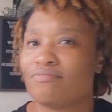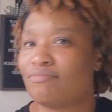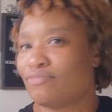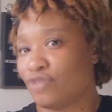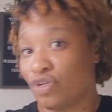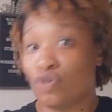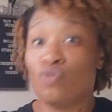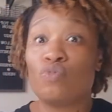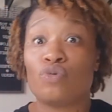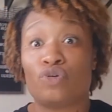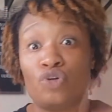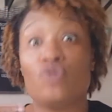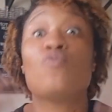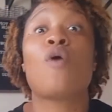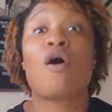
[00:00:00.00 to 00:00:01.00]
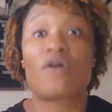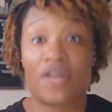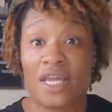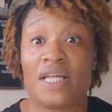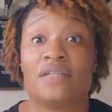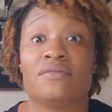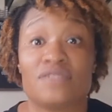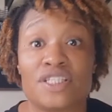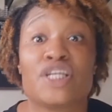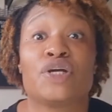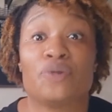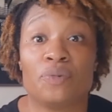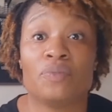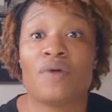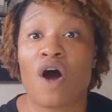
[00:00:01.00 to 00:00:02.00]
you walk in
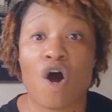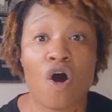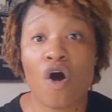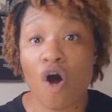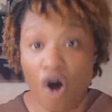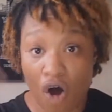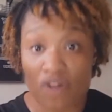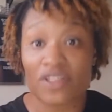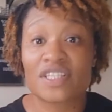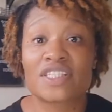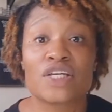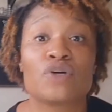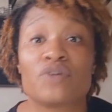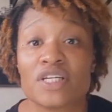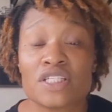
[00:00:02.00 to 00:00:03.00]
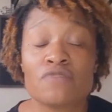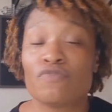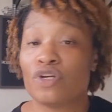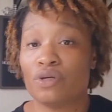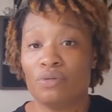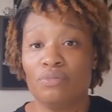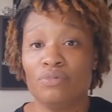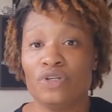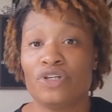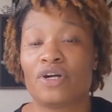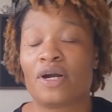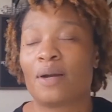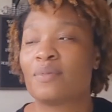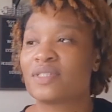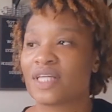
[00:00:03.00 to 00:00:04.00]
single, all the singleness of you know
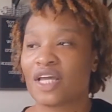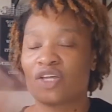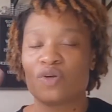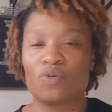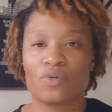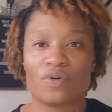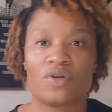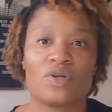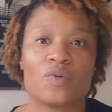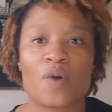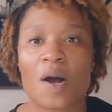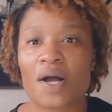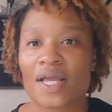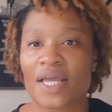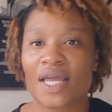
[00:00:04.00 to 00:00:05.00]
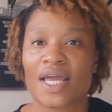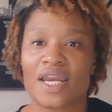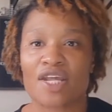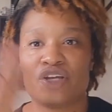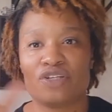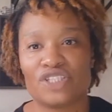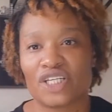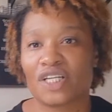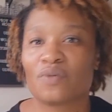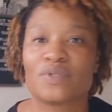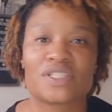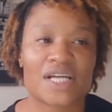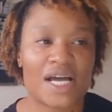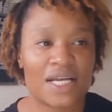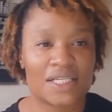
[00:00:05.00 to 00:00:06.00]
what I'm saying, you walk in and you chilling
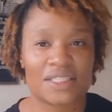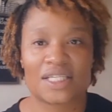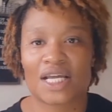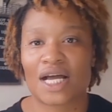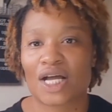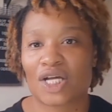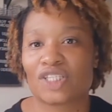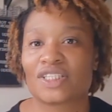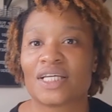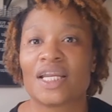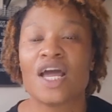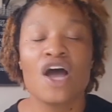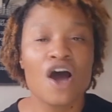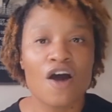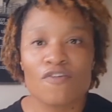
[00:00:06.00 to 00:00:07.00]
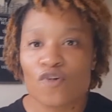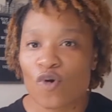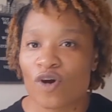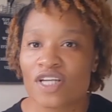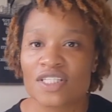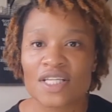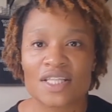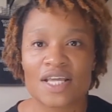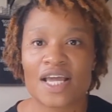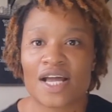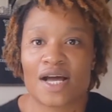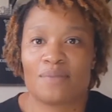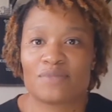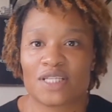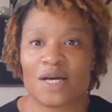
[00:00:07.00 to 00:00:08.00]
with your aunties and uncles, and of course it
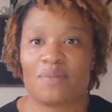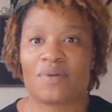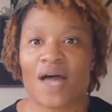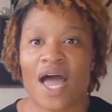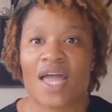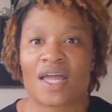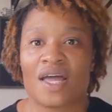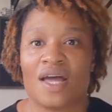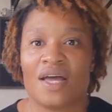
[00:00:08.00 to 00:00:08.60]
comes up like,